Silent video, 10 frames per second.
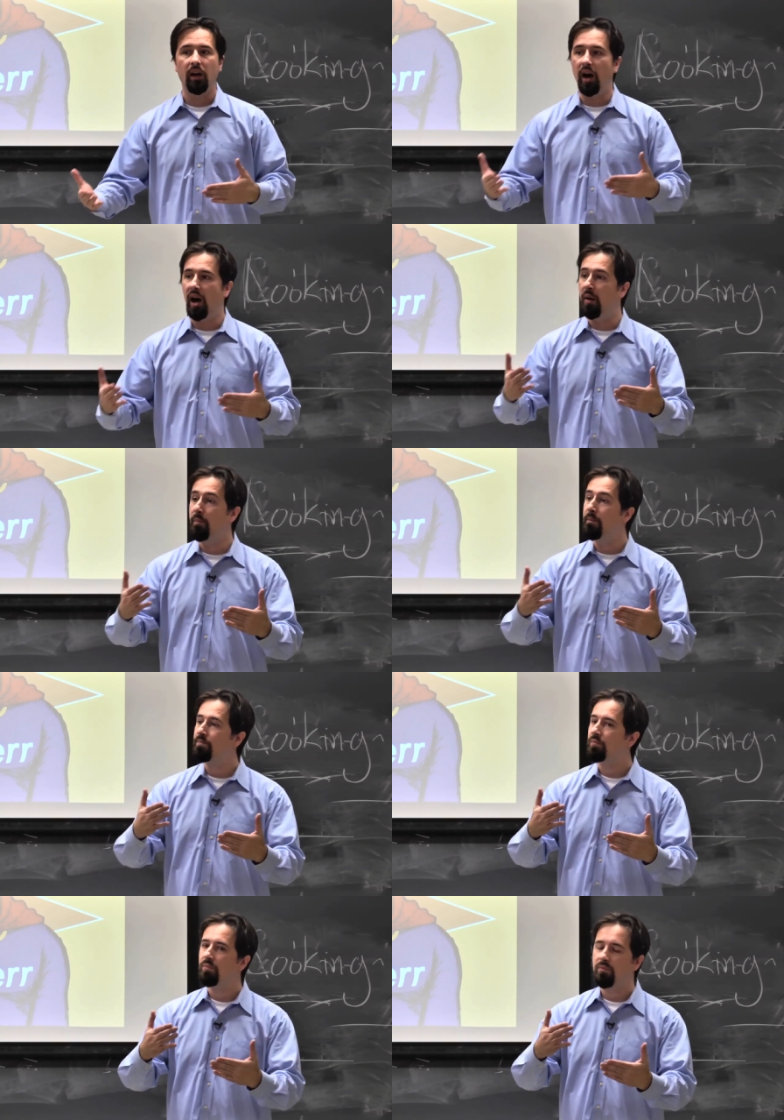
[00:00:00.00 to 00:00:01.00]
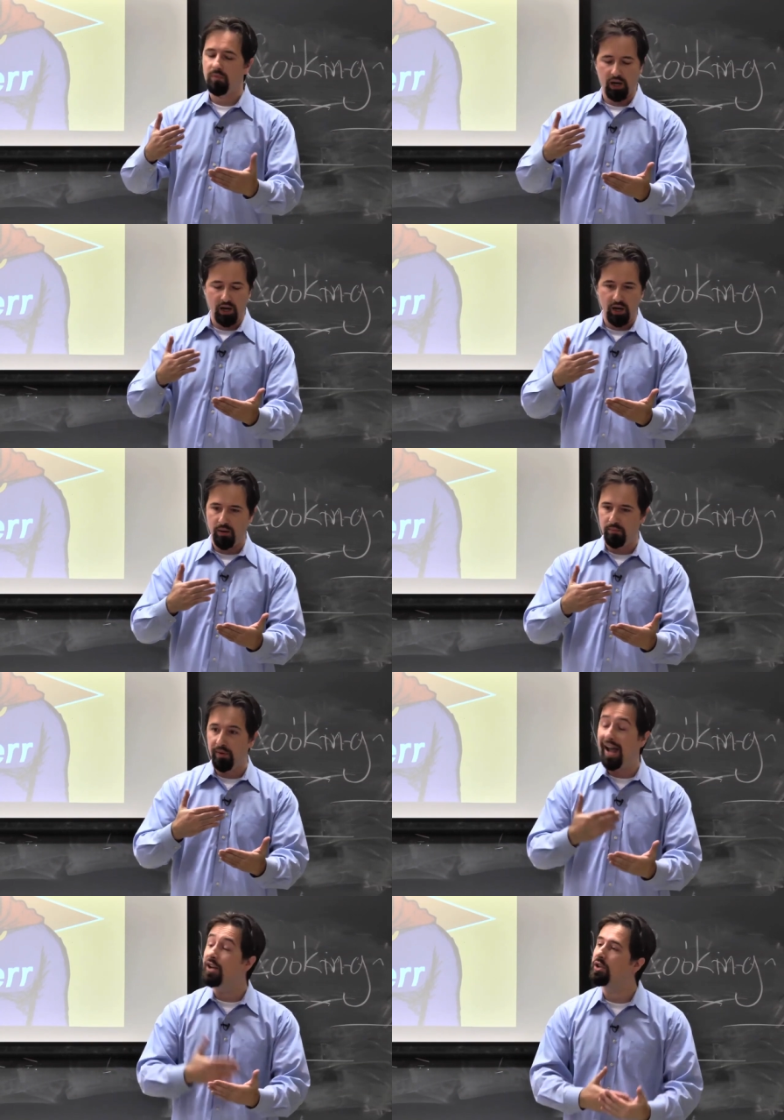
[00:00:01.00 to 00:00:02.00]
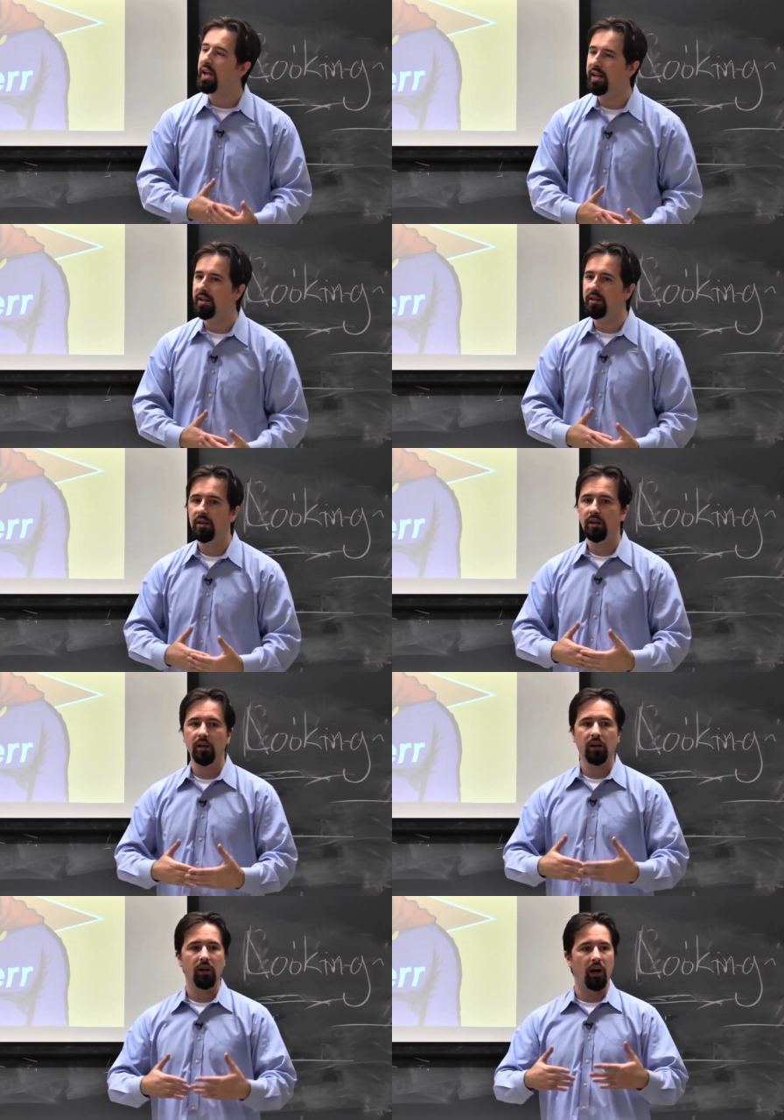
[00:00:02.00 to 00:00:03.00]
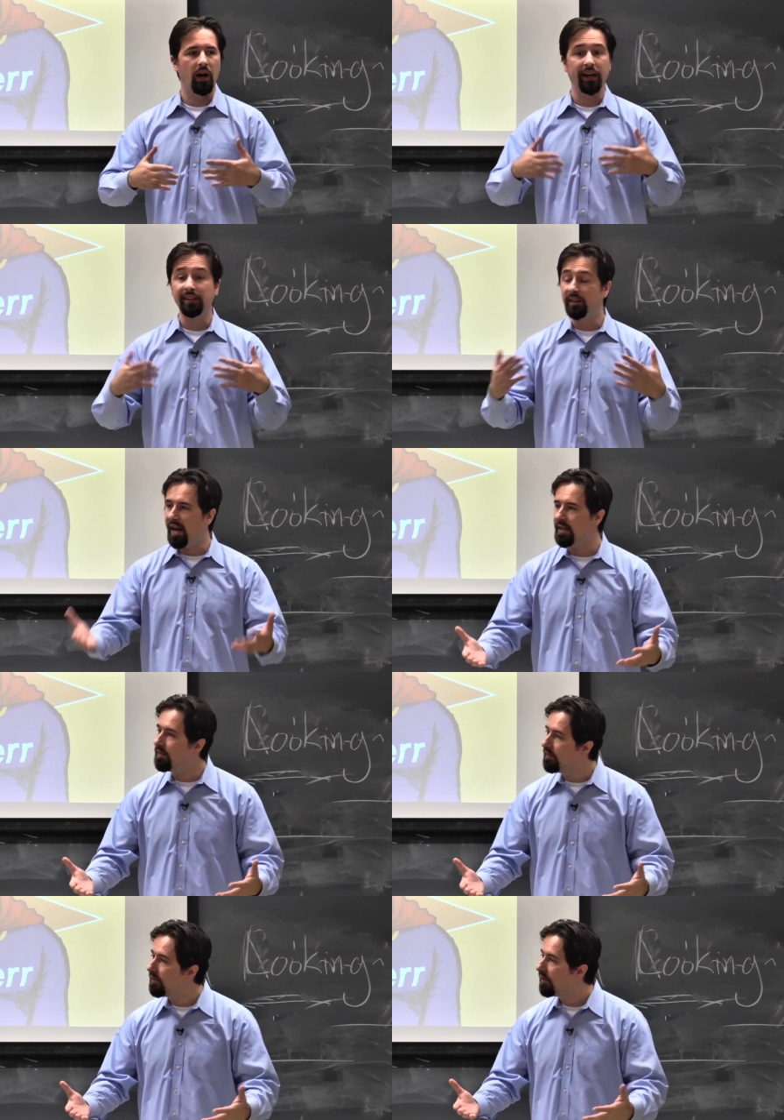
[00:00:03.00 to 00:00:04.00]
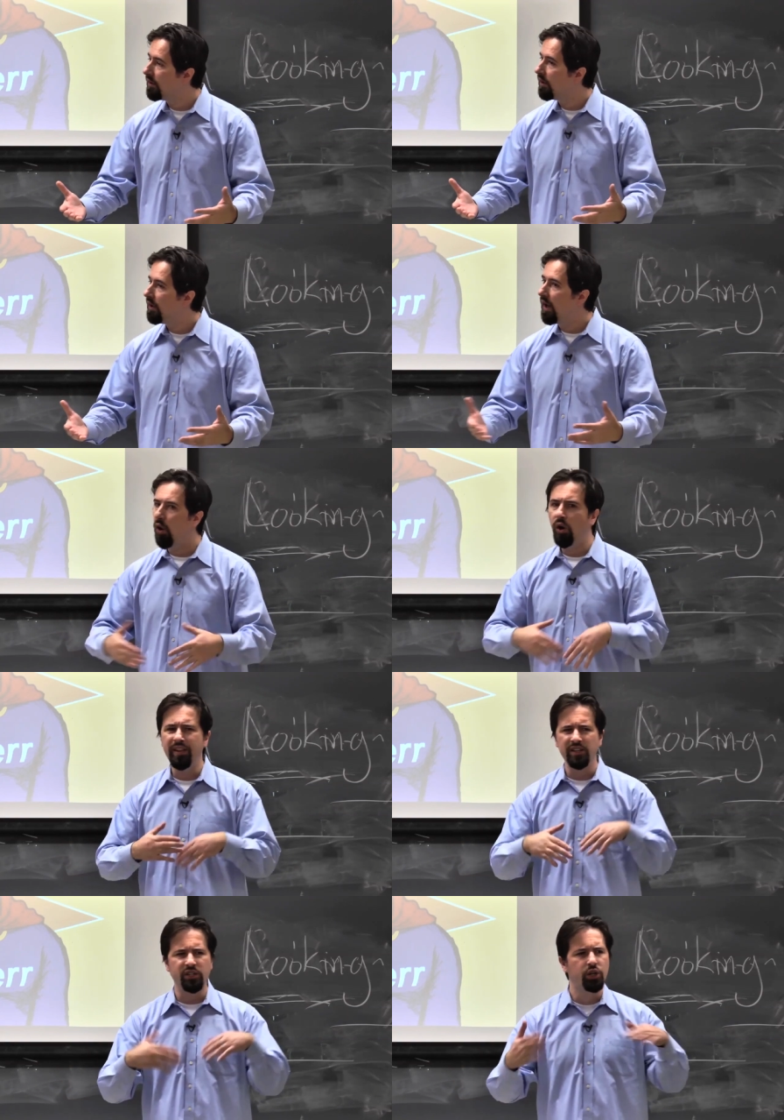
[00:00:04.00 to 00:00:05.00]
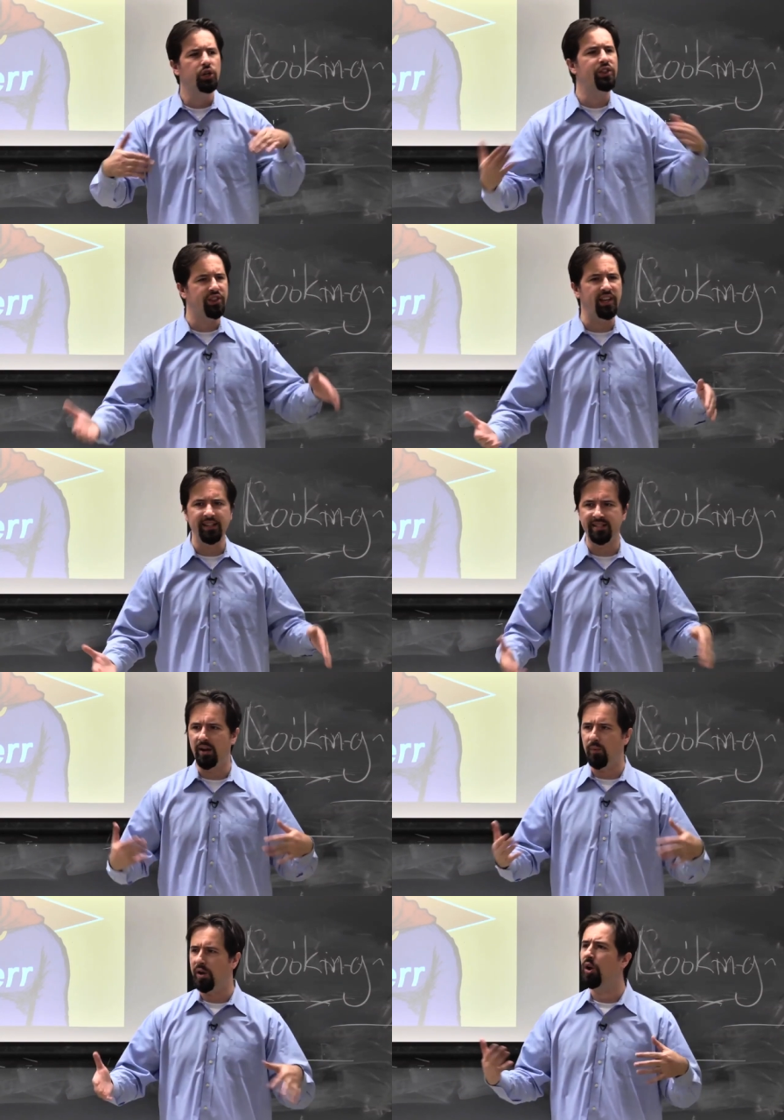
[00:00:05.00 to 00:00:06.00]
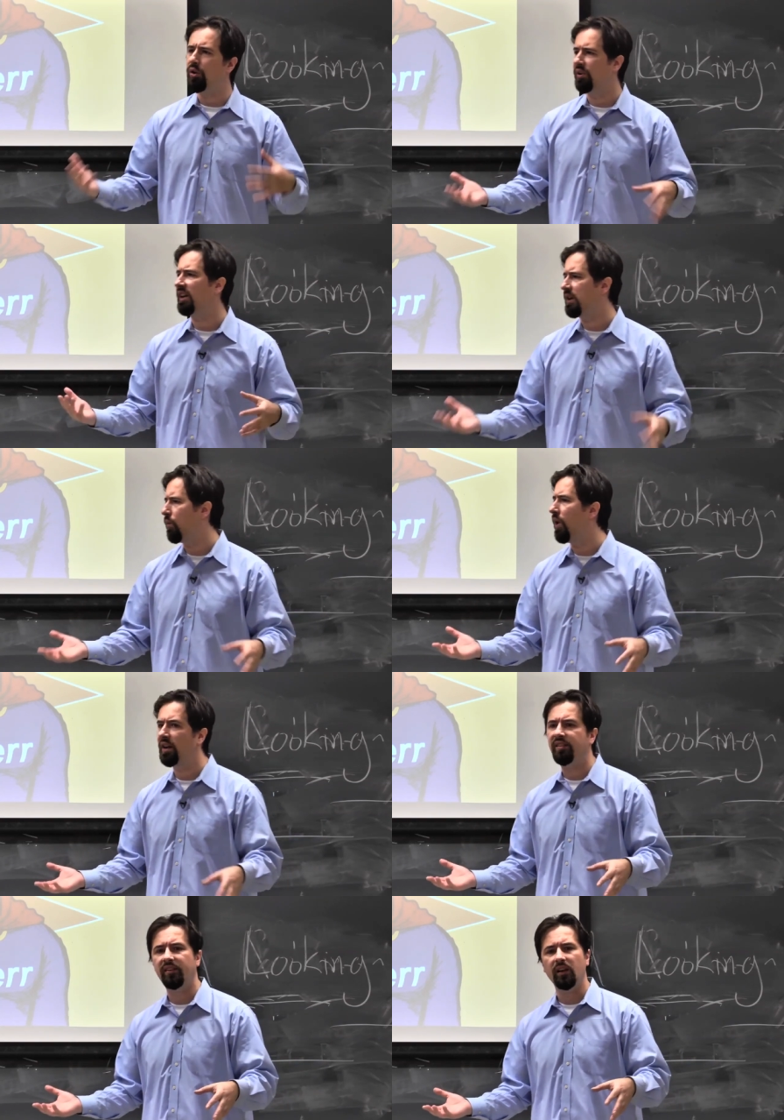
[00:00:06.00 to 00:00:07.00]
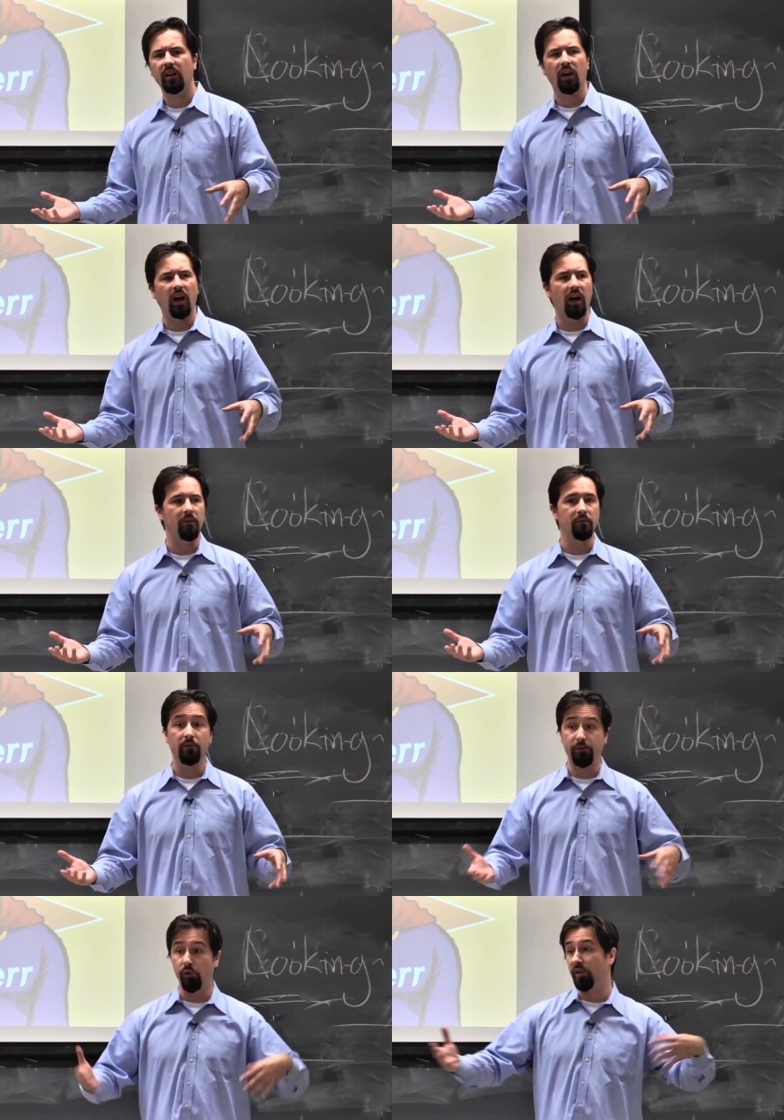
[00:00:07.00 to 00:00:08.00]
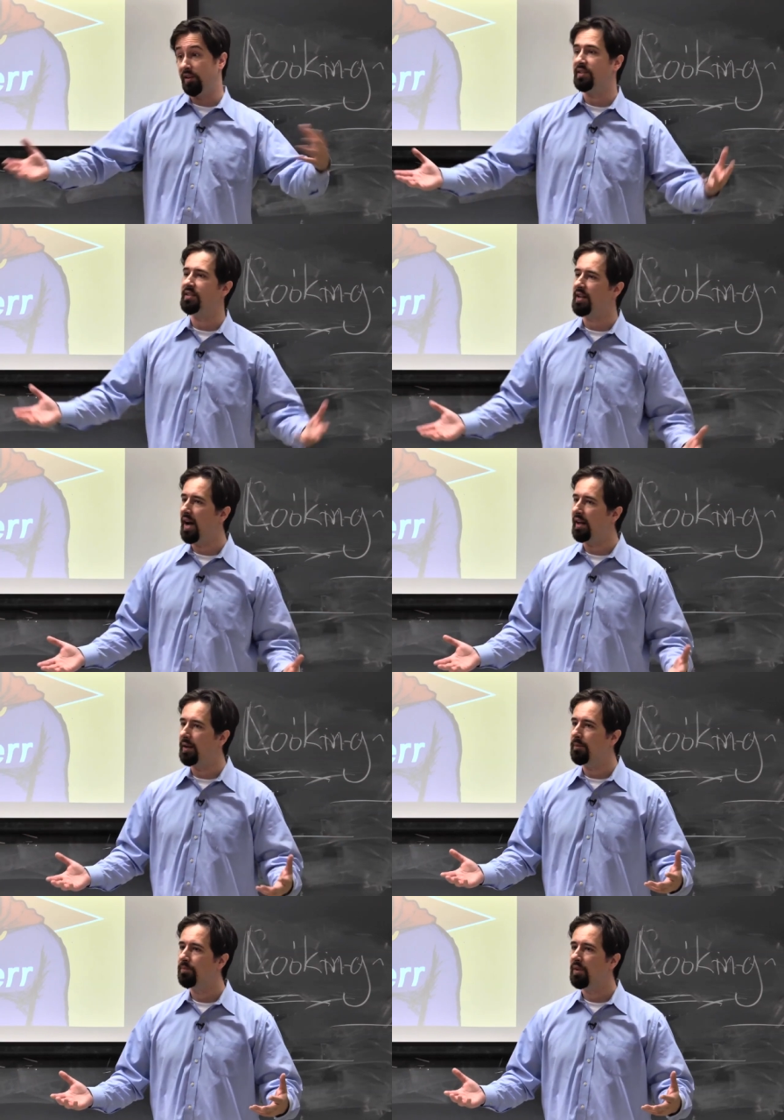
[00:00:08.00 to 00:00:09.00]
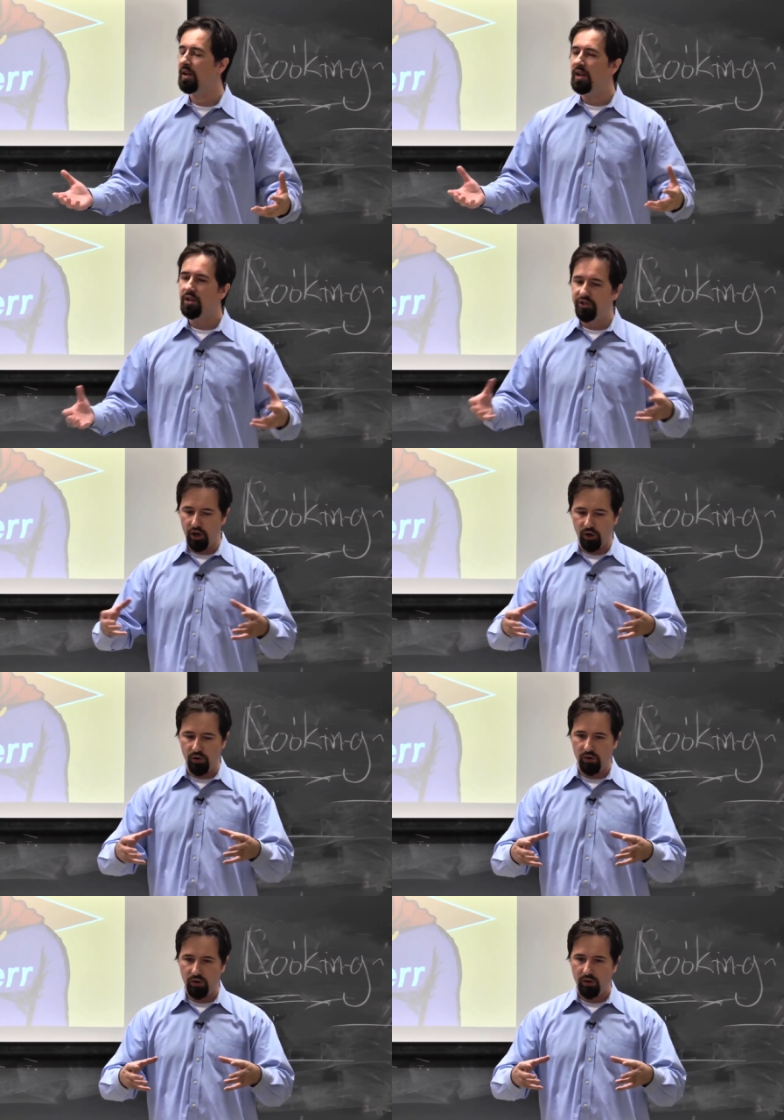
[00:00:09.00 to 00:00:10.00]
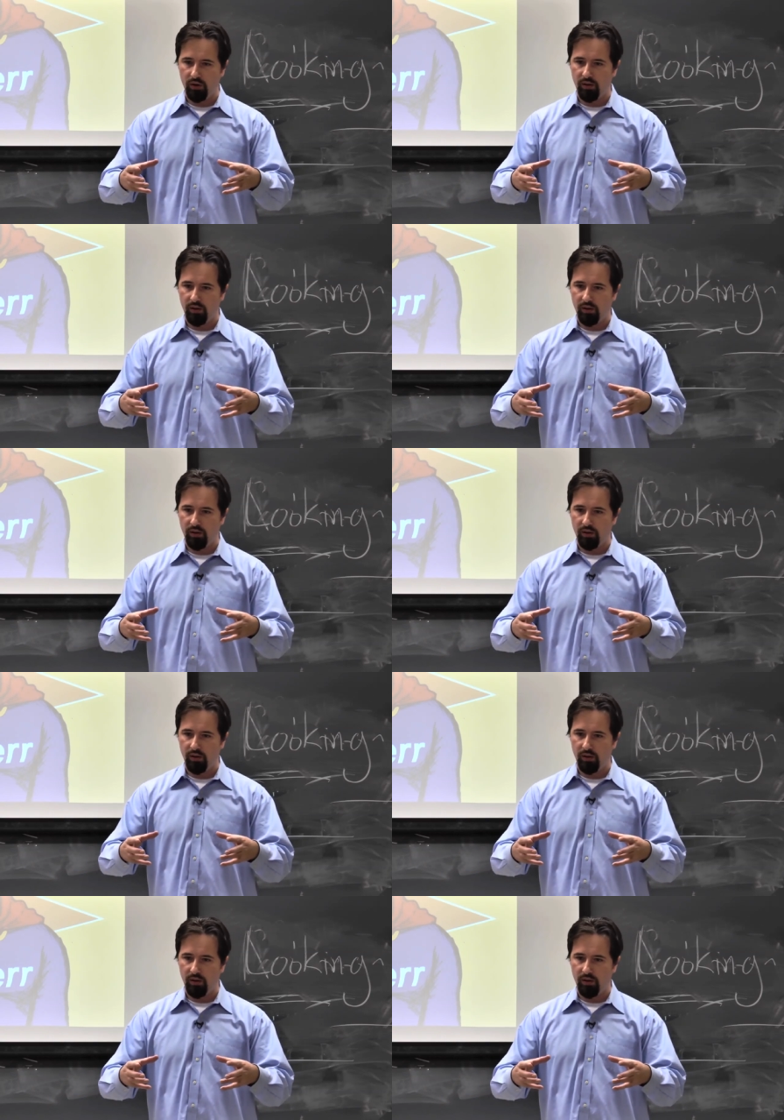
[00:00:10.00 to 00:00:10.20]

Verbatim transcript: um, um educated, uh, enlightened, all these good things that we all really want um, for the society. So